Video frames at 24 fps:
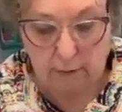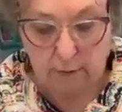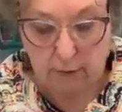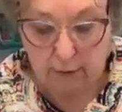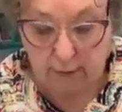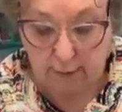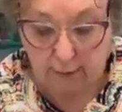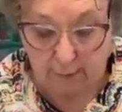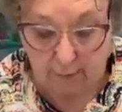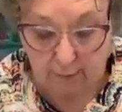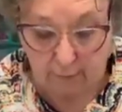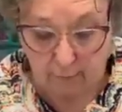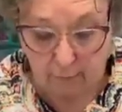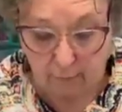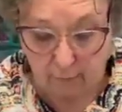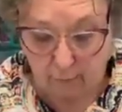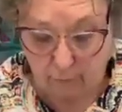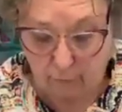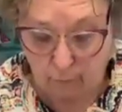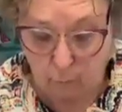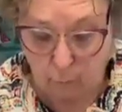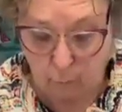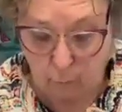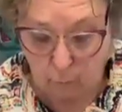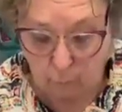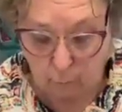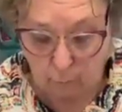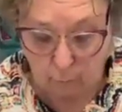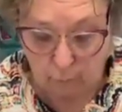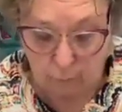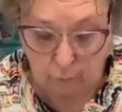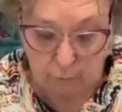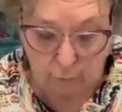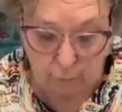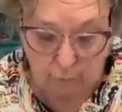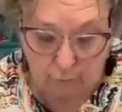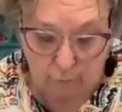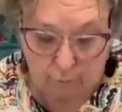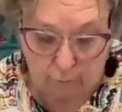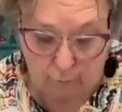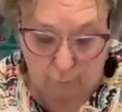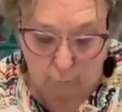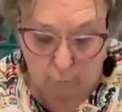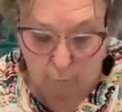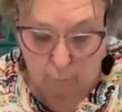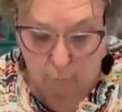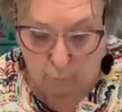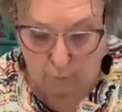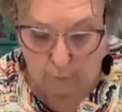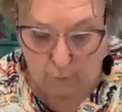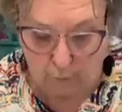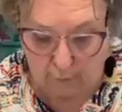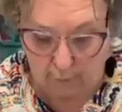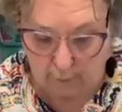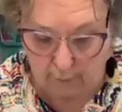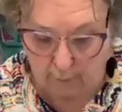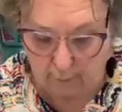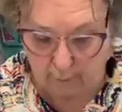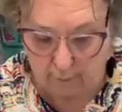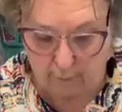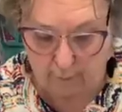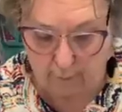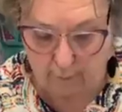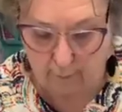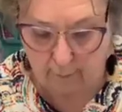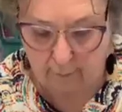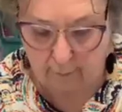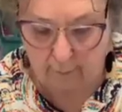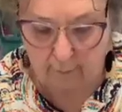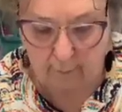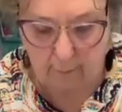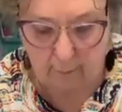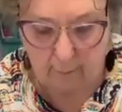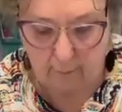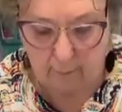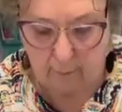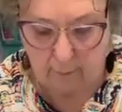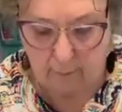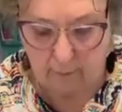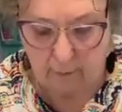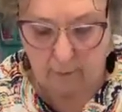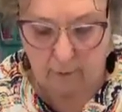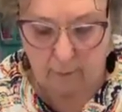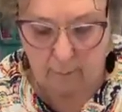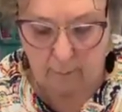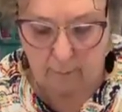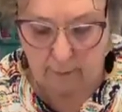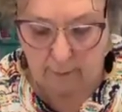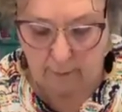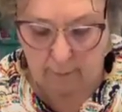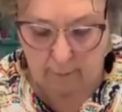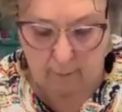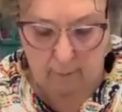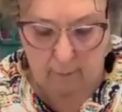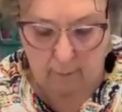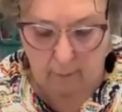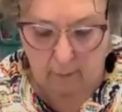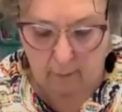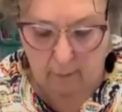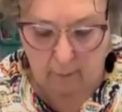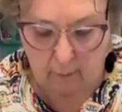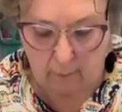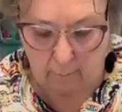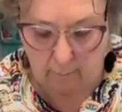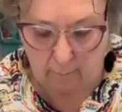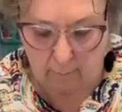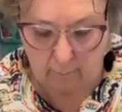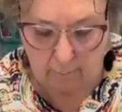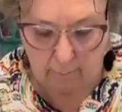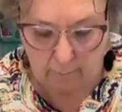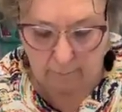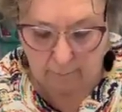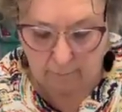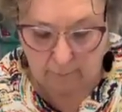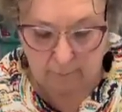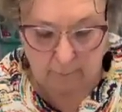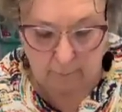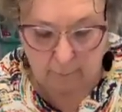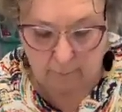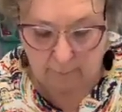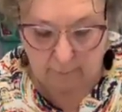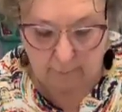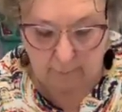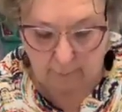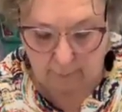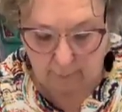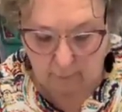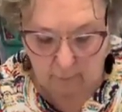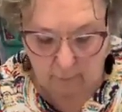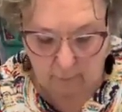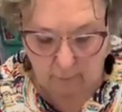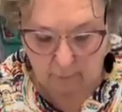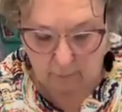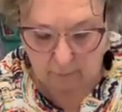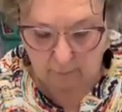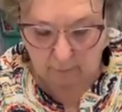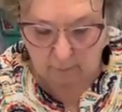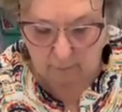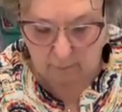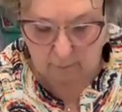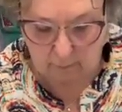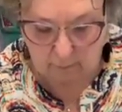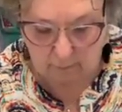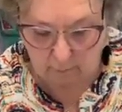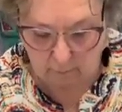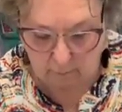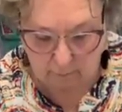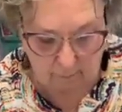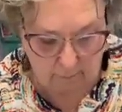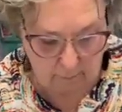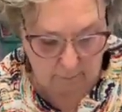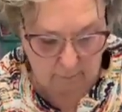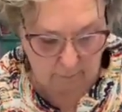together, two different ones, to make something else